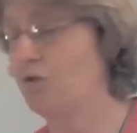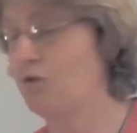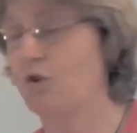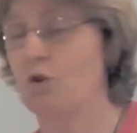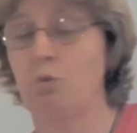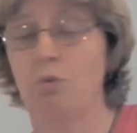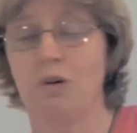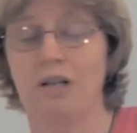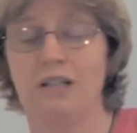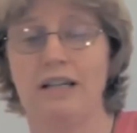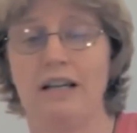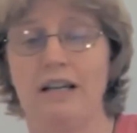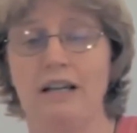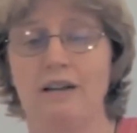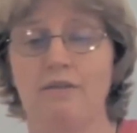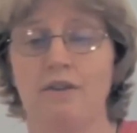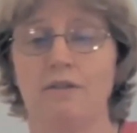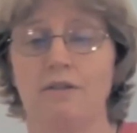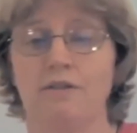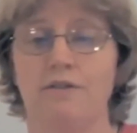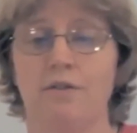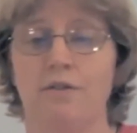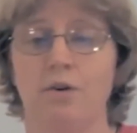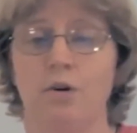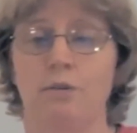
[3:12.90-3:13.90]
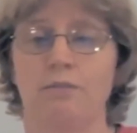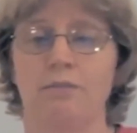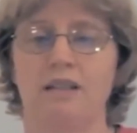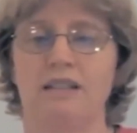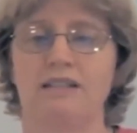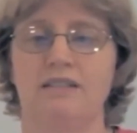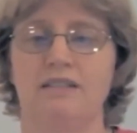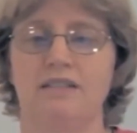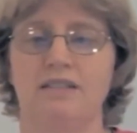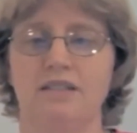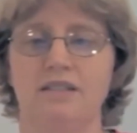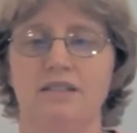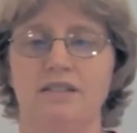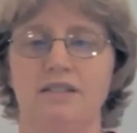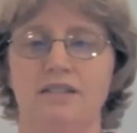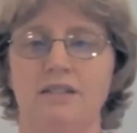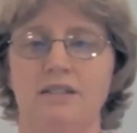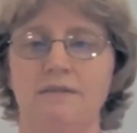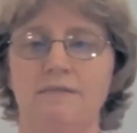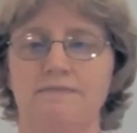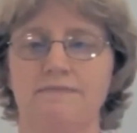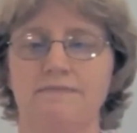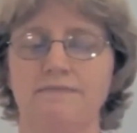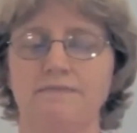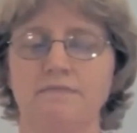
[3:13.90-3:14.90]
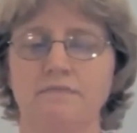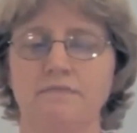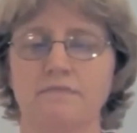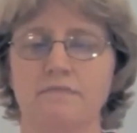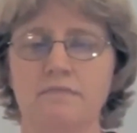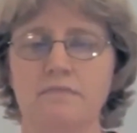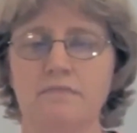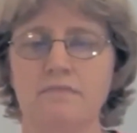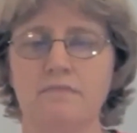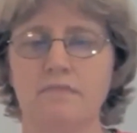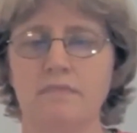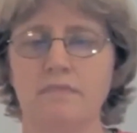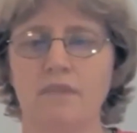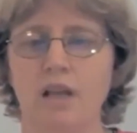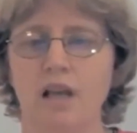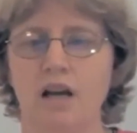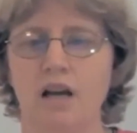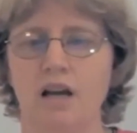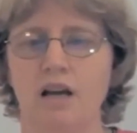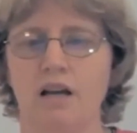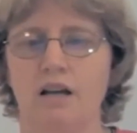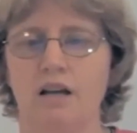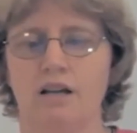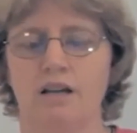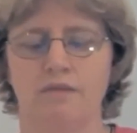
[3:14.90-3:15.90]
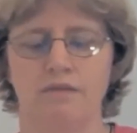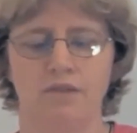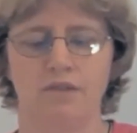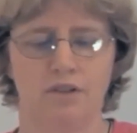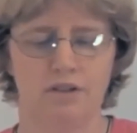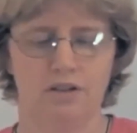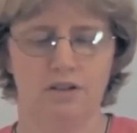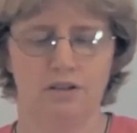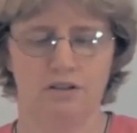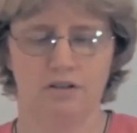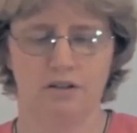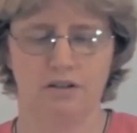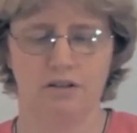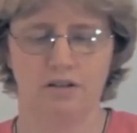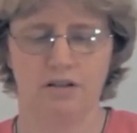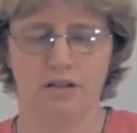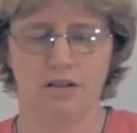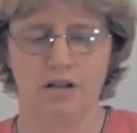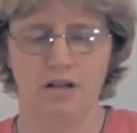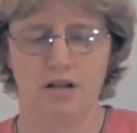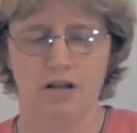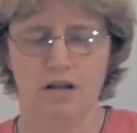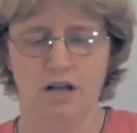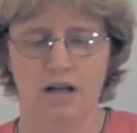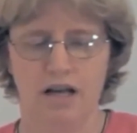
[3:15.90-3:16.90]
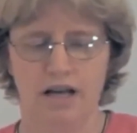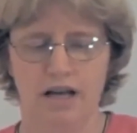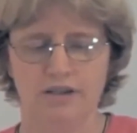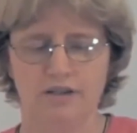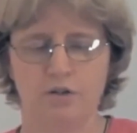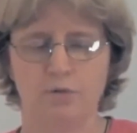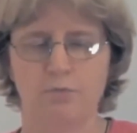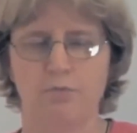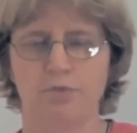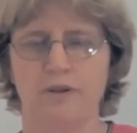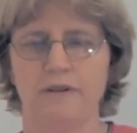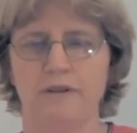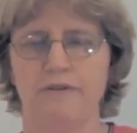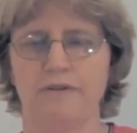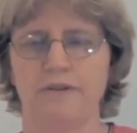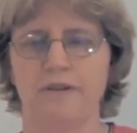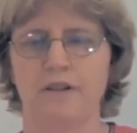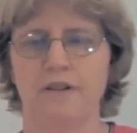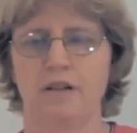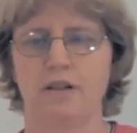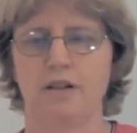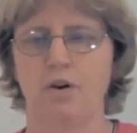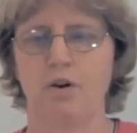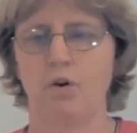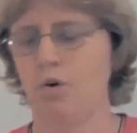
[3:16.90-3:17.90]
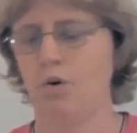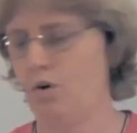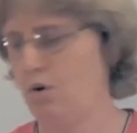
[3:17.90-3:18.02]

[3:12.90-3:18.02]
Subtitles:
We want to have your form consistent. I do briefly go